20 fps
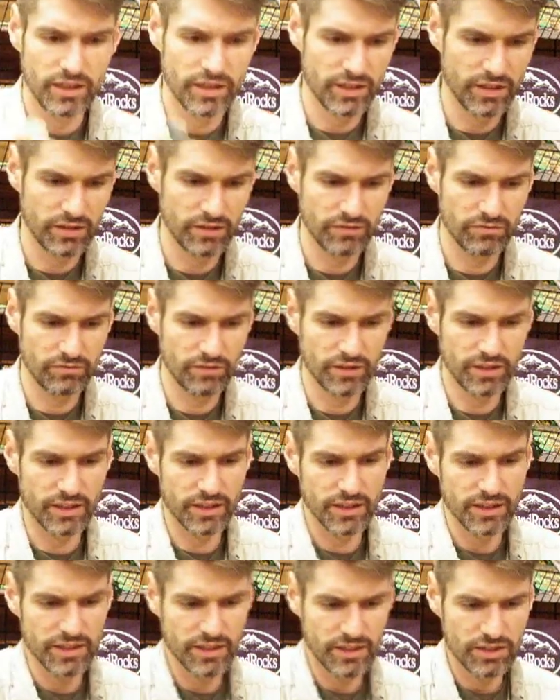
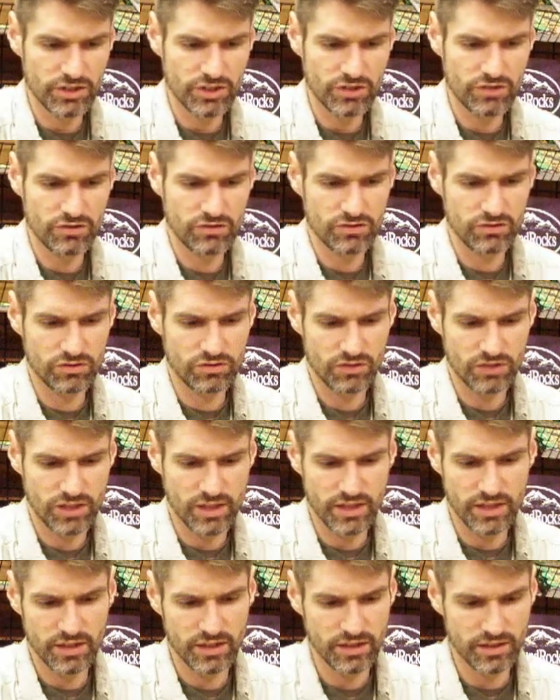and again just
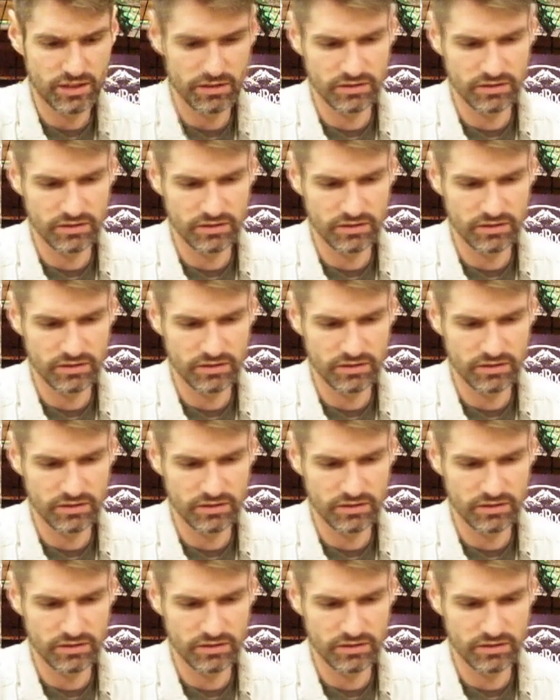taken